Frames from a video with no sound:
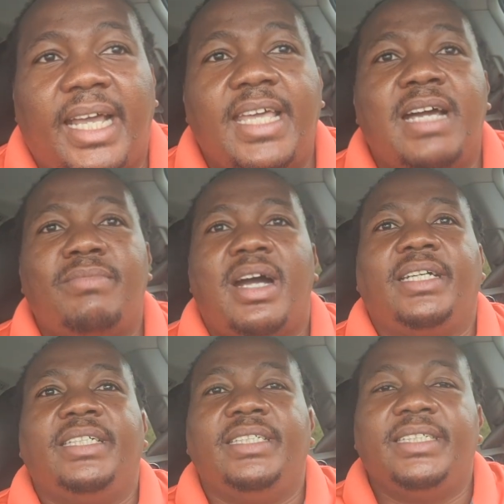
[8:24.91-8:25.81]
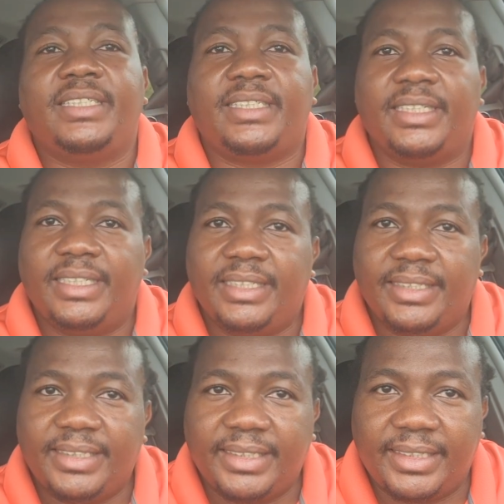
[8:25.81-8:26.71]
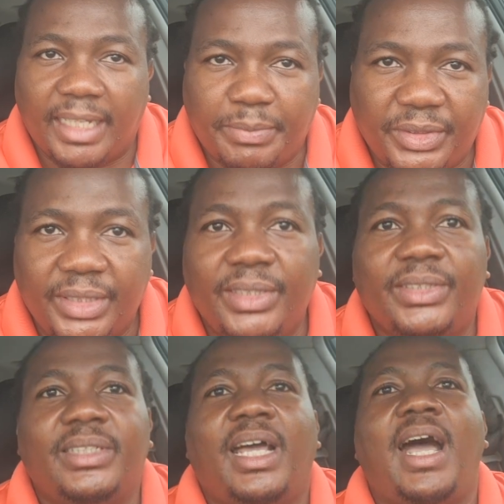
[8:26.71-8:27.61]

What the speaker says: I am against subsidies.